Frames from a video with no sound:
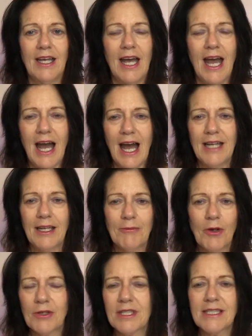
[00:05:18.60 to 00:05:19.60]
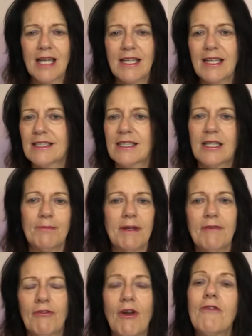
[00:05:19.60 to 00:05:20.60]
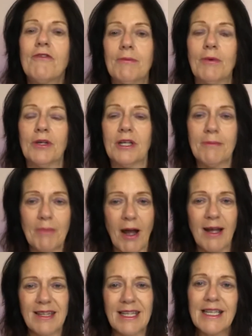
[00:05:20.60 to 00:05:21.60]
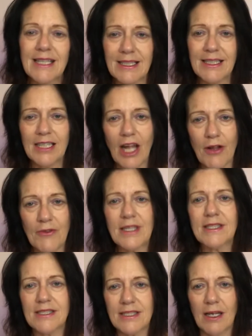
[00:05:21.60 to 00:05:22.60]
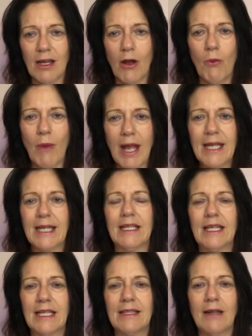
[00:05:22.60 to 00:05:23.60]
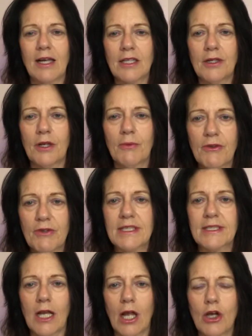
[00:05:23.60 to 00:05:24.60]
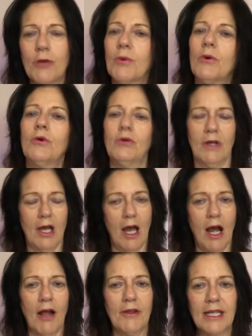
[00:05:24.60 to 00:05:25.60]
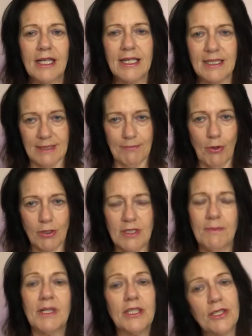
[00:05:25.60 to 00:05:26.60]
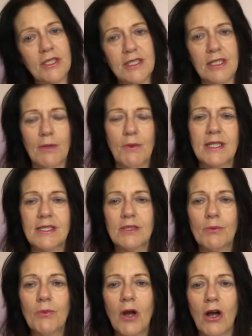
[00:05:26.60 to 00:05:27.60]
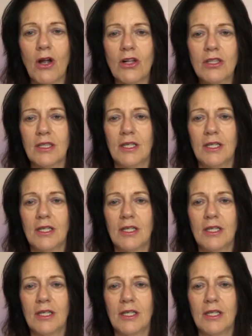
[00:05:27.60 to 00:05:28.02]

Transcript: And I'm not going to say that's going to be for everybody, but I think, this awakening, I don't know whether it's global. I think it's possibly just in the Western world,